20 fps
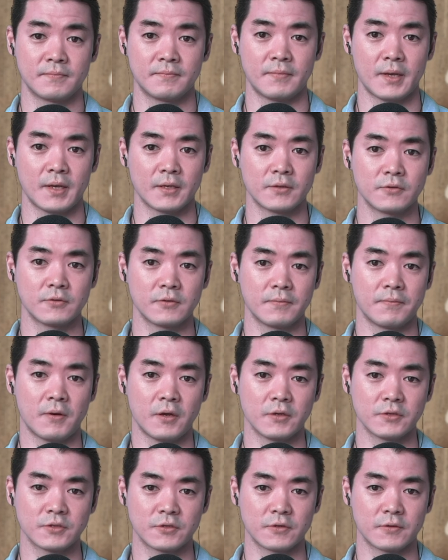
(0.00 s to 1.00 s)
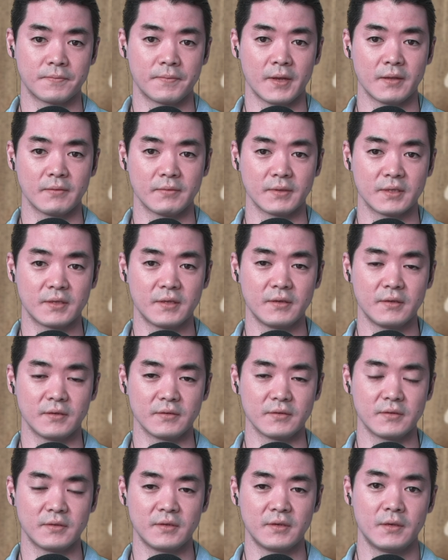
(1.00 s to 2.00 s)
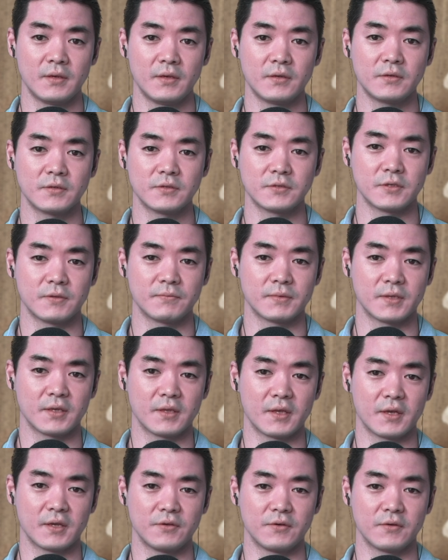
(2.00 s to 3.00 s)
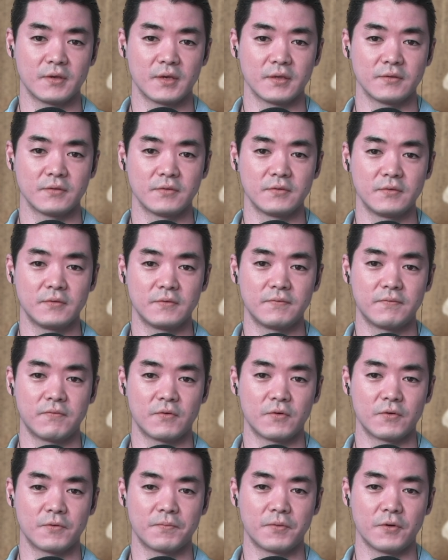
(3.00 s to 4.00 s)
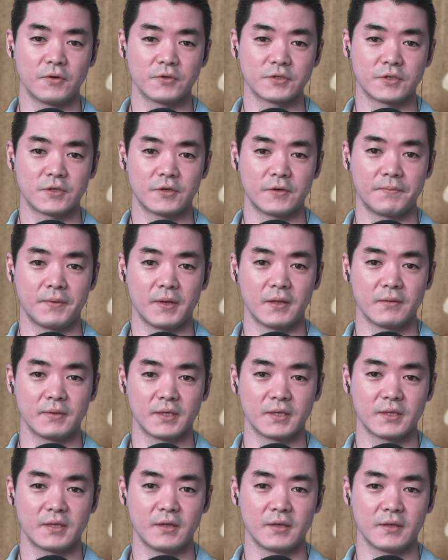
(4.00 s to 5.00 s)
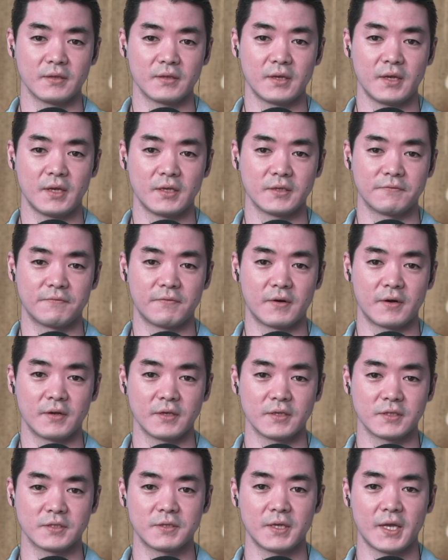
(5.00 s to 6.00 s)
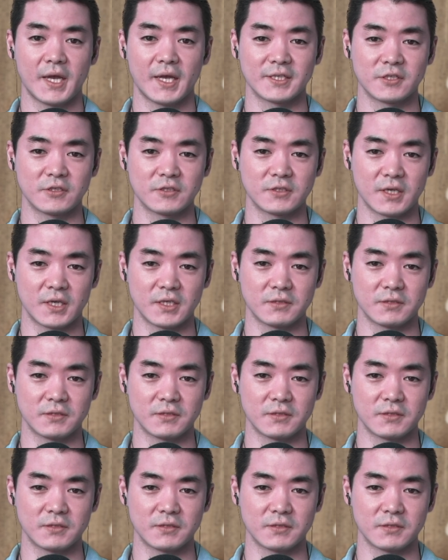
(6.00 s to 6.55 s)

Back to the posterior pelvic tilt, here is something that you can do for posterior pelvic tilt as far as exercise